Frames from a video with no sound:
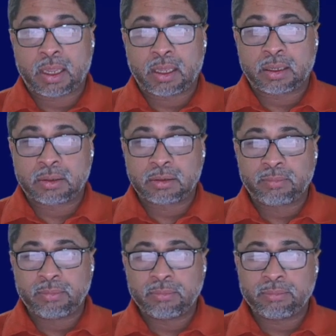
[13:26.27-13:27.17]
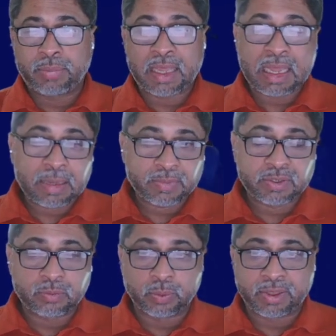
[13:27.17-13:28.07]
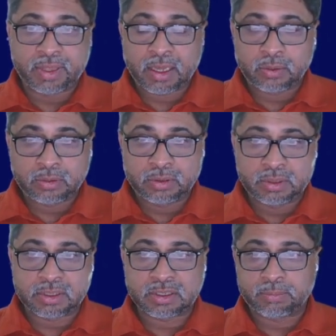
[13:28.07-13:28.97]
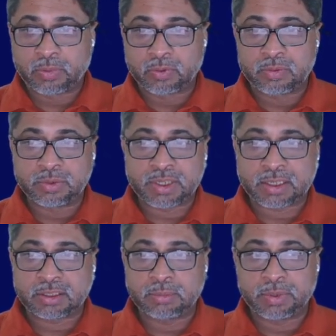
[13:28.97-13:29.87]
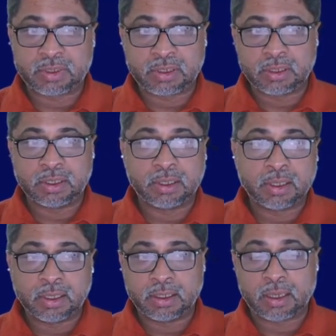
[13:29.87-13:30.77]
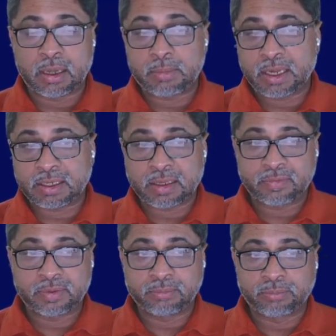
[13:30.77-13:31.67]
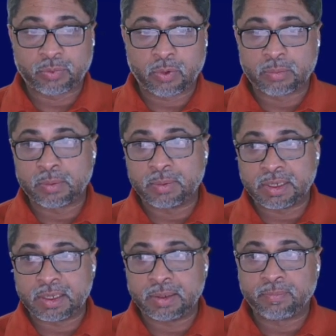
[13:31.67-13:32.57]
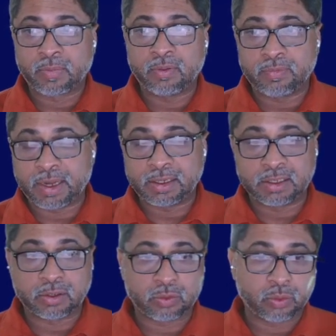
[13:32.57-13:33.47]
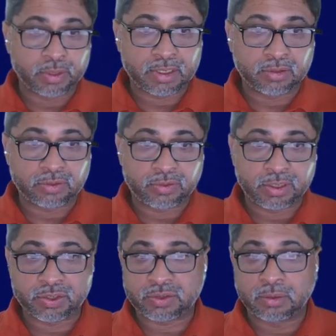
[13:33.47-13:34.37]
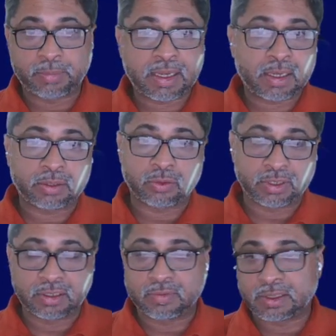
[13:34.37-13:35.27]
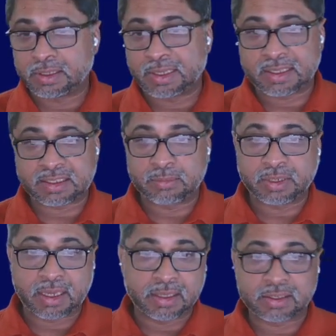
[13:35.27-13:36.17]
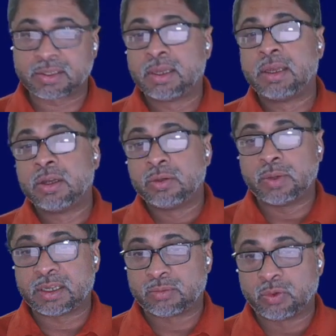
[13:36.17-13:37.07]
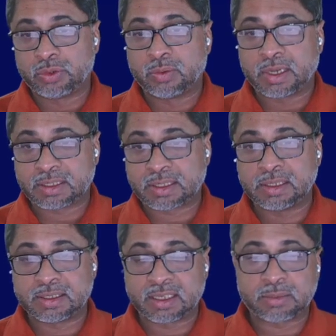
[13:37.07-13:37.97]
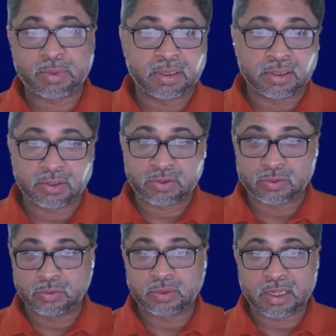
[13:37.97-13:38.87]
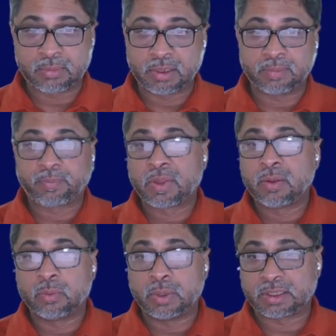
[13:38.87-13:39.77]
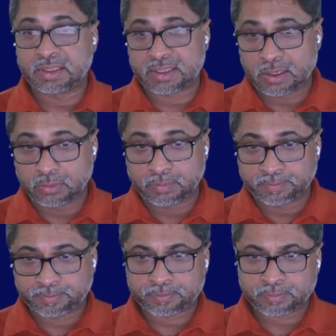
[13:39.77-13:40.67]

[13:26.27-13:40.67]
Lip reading: And perhaps without the support from ChatGPT, I might have probably weighed in on going down the traditional path or given and get somebody else who has more UI skills and experience to come and work this out.